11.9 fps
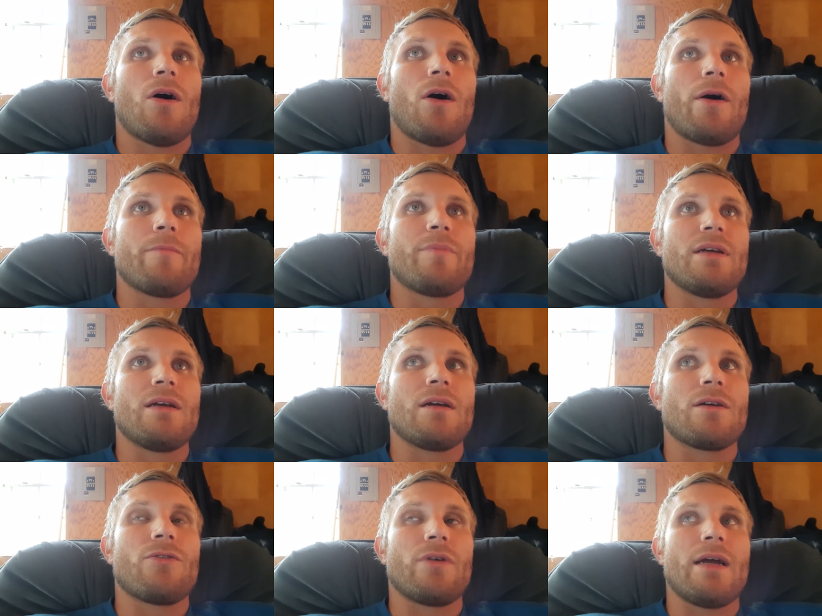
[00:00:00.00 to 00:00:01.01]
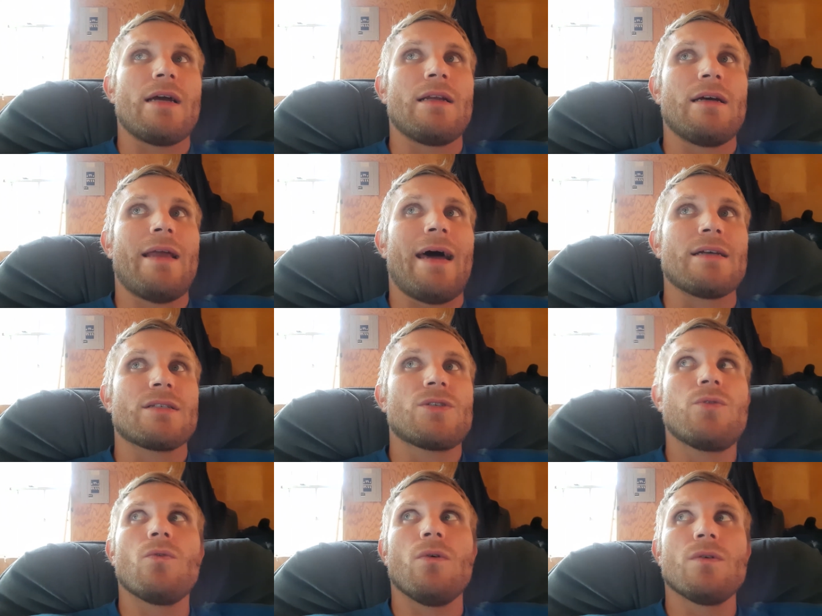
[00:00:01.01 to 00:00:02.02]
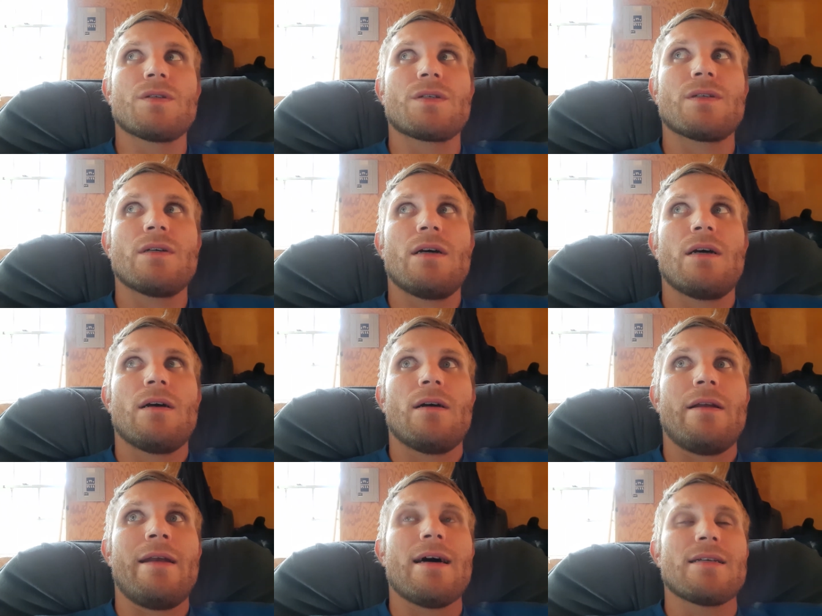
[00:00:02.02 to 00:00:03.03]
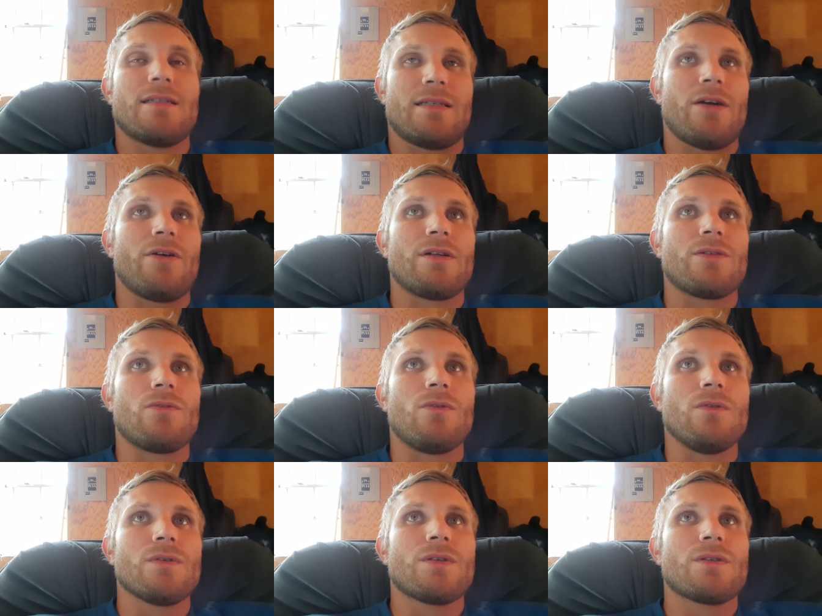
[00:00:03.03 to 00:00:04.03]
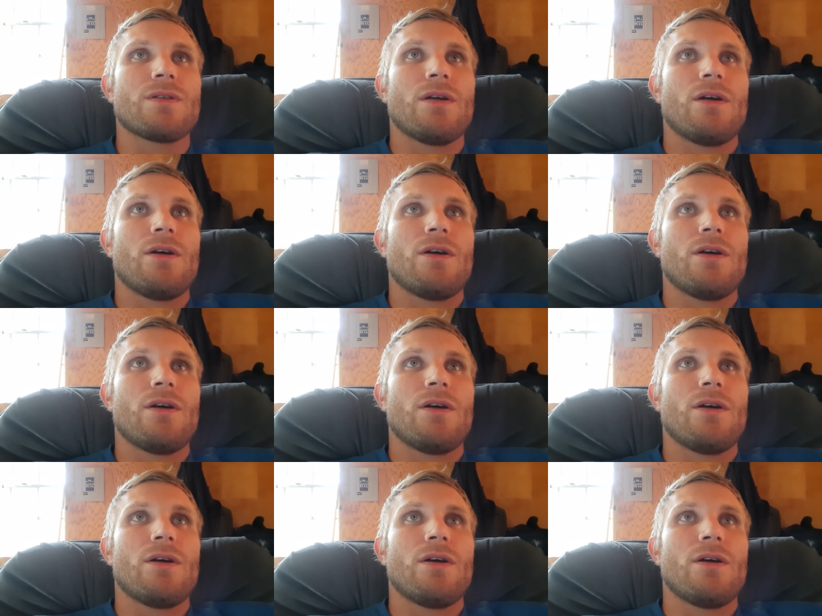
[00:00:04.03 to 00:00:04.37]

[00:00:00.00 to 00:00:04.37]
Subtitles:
are being created as tools, necessary tools,